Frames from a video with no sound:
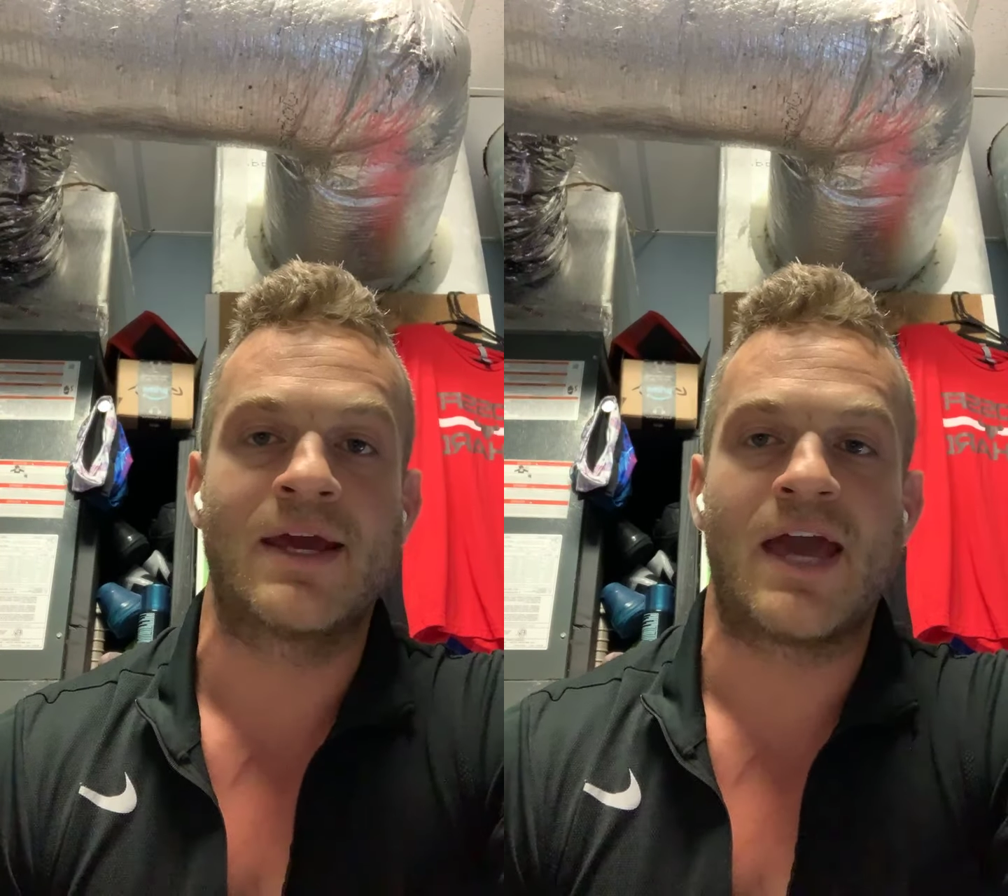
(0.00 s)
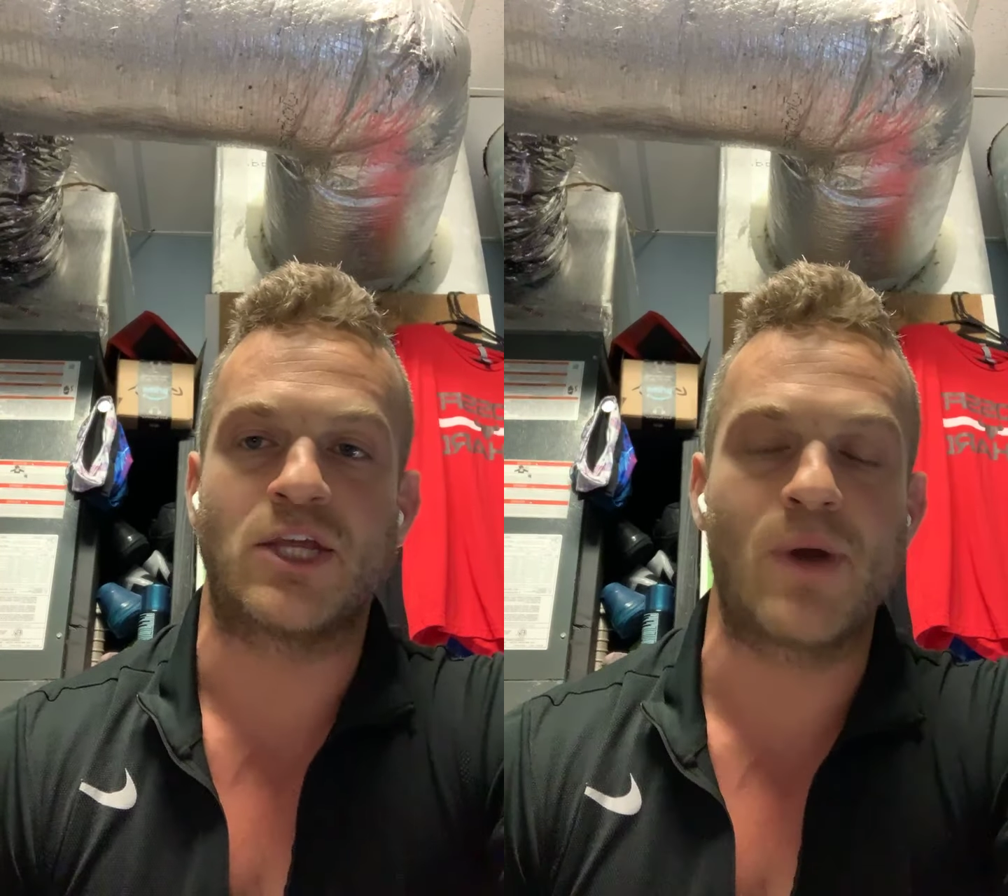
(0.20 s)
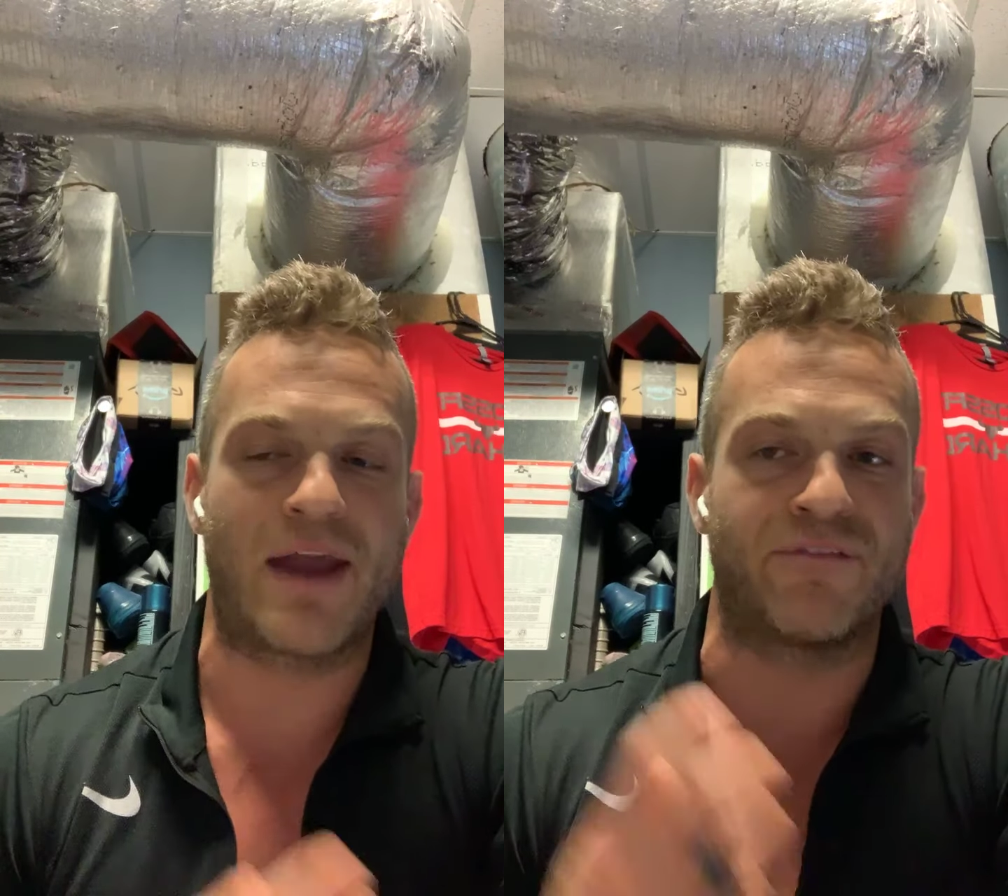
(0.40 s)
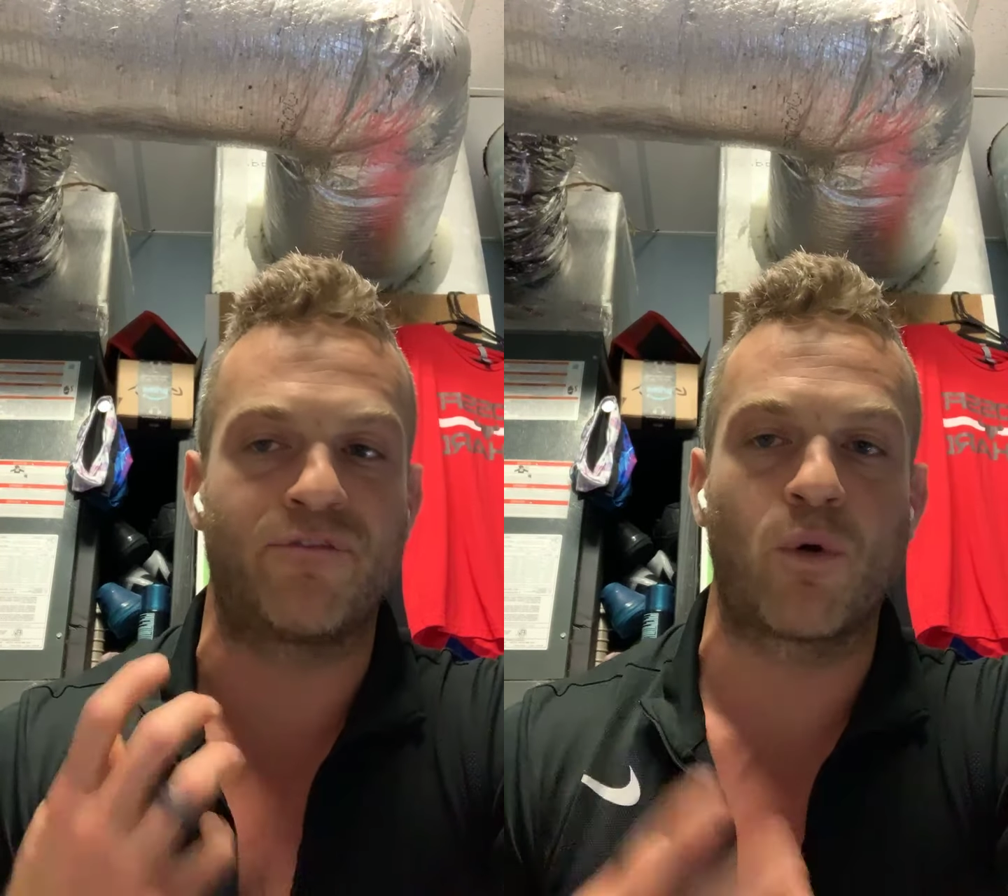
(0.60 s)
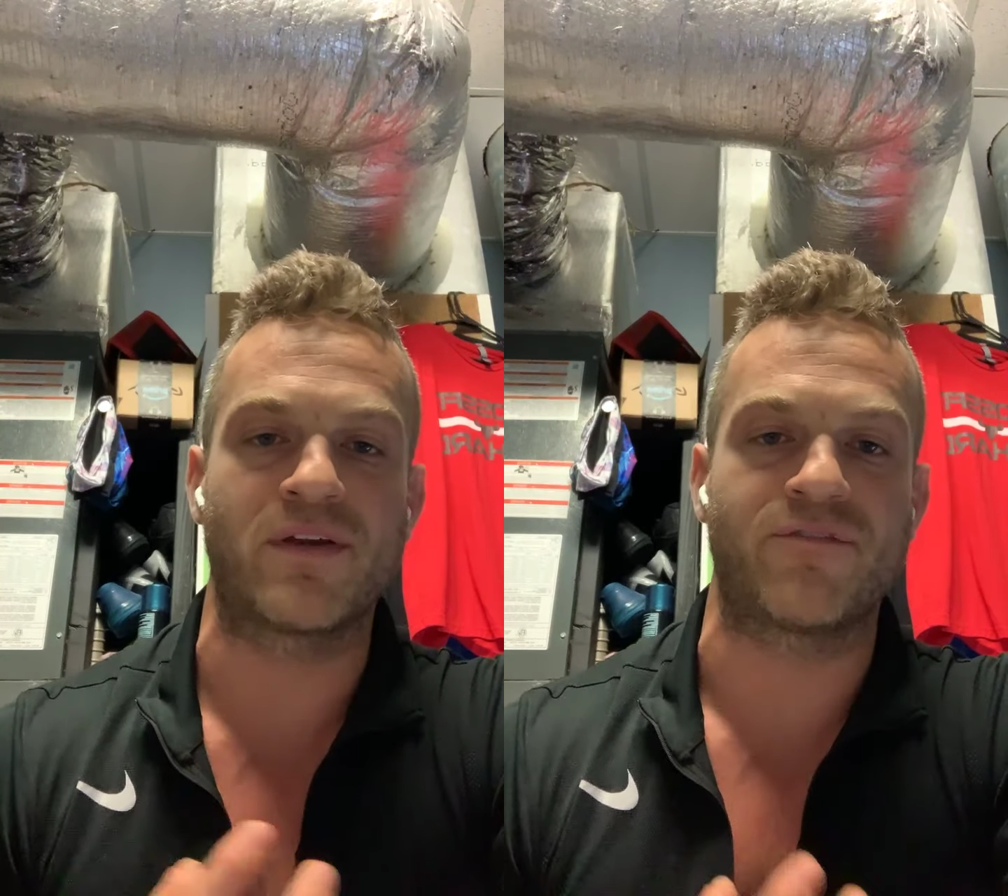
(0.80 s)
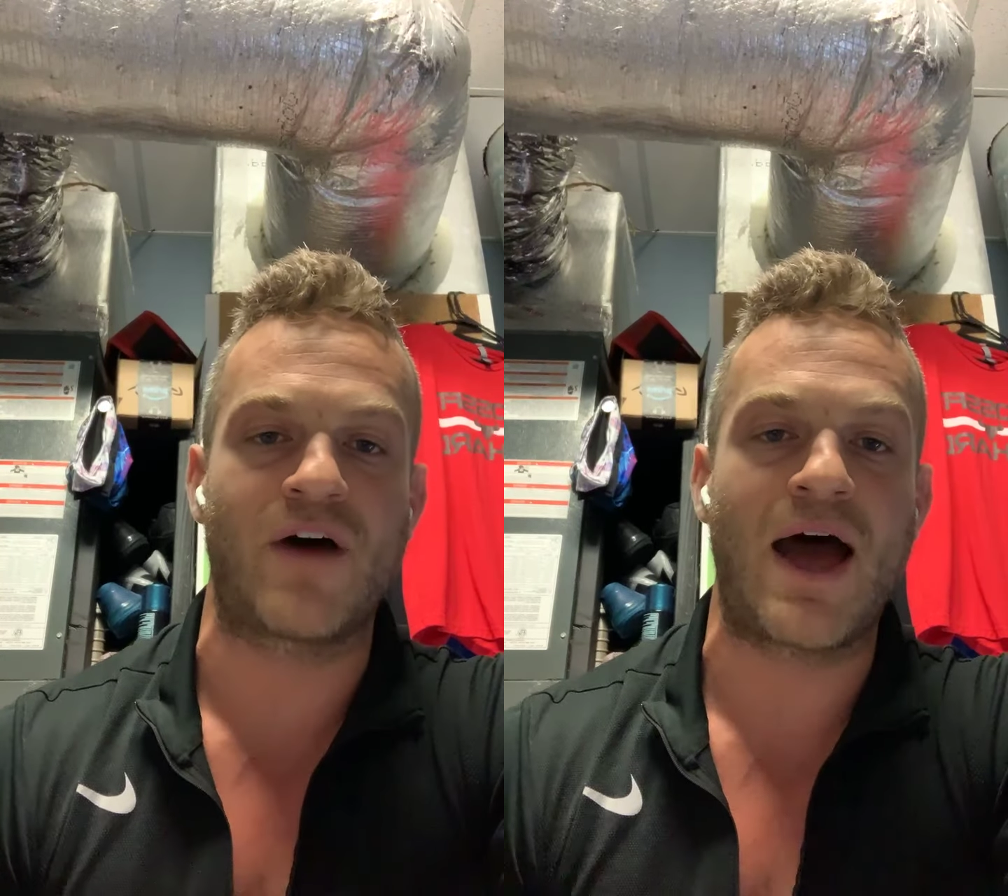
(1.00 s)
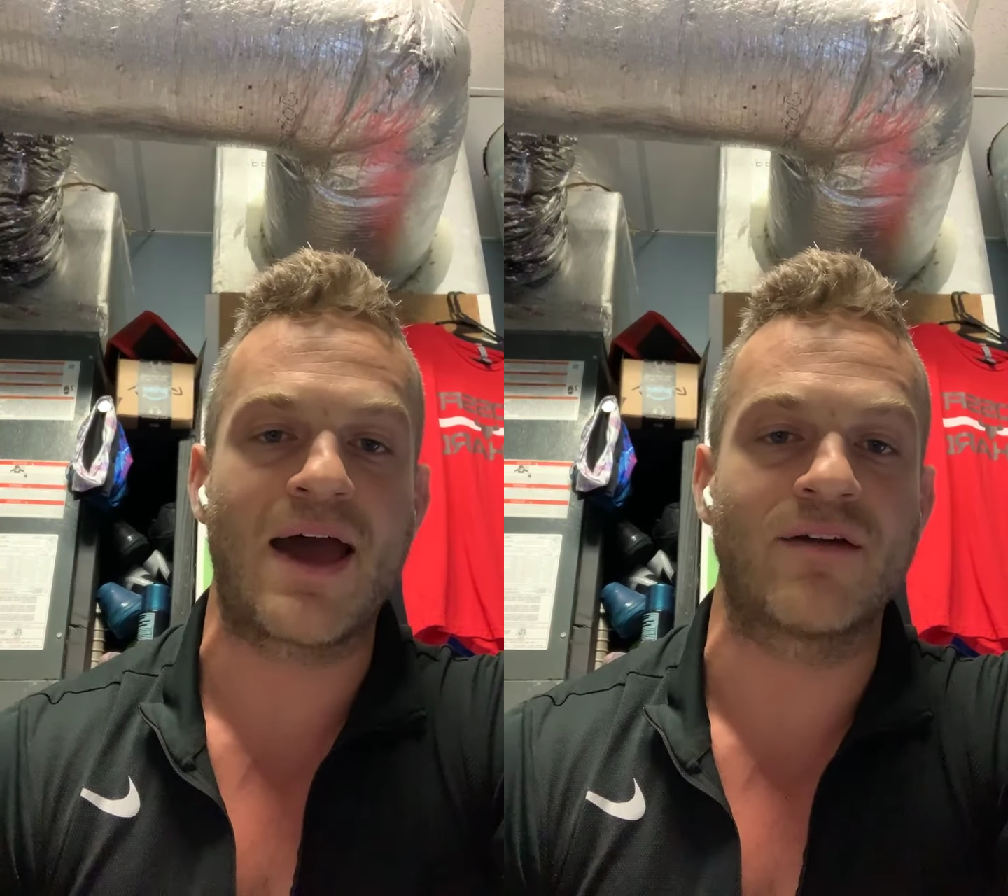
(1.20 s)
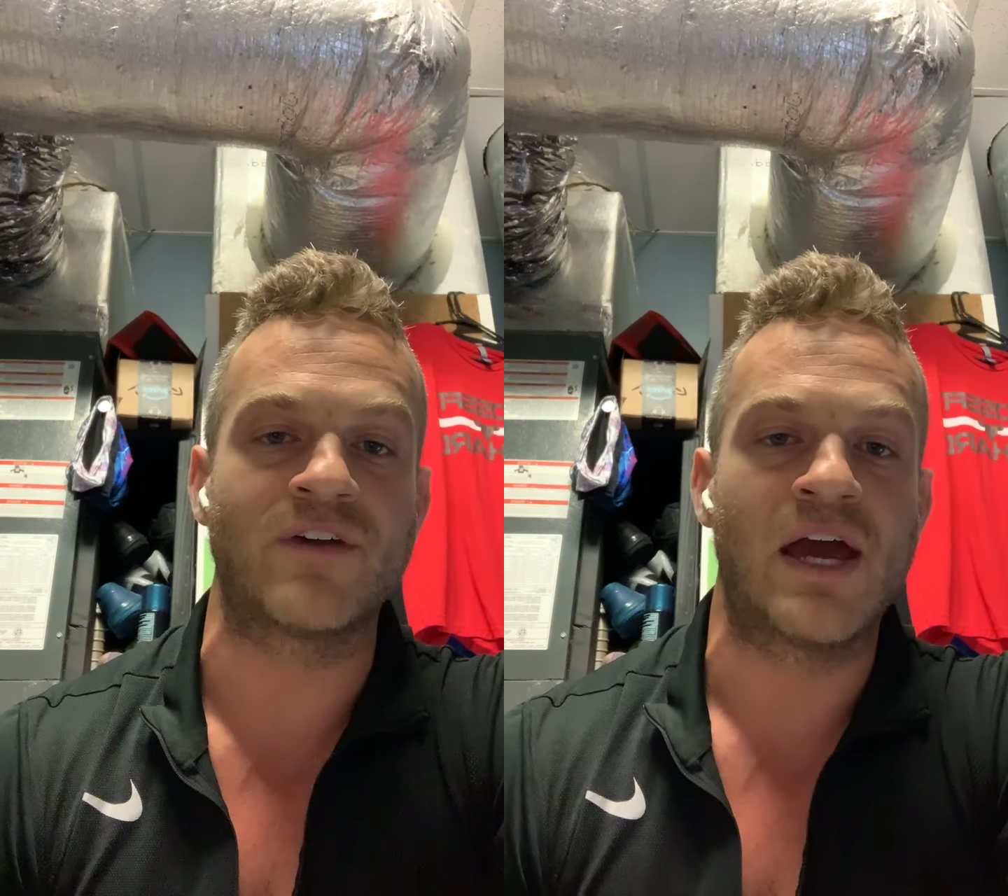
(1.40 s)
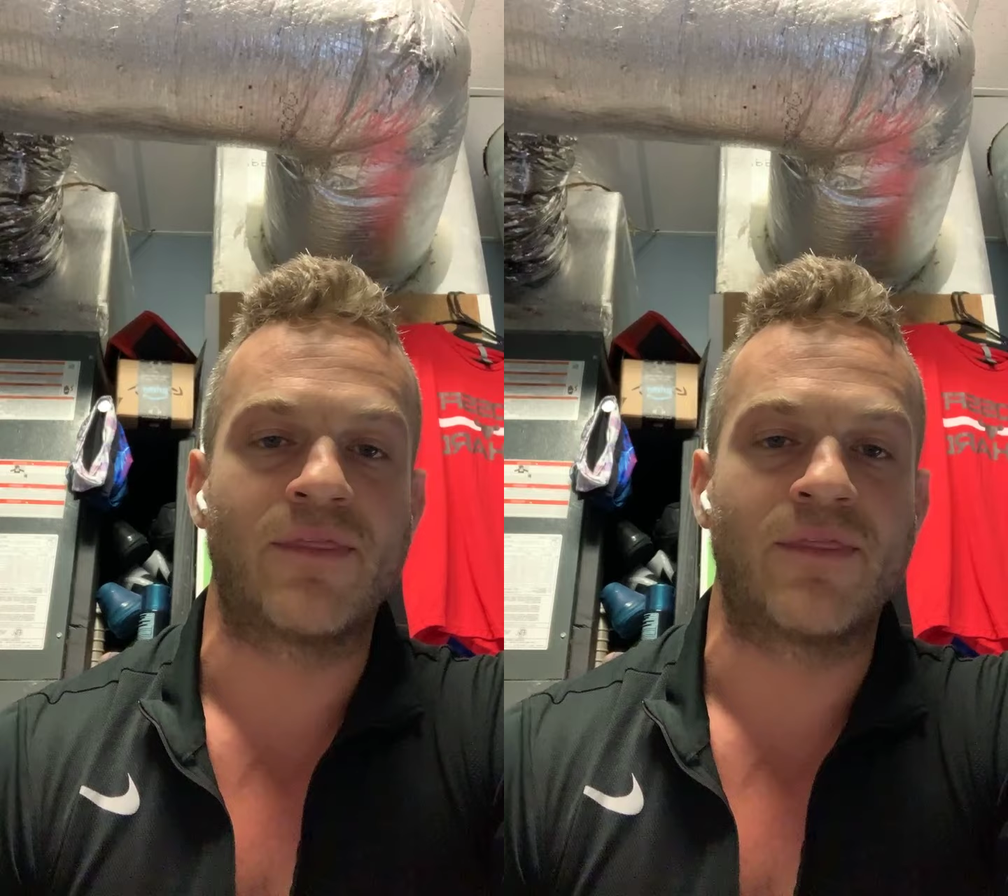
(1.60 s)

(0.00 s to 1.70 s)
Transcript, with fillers: and you added 45,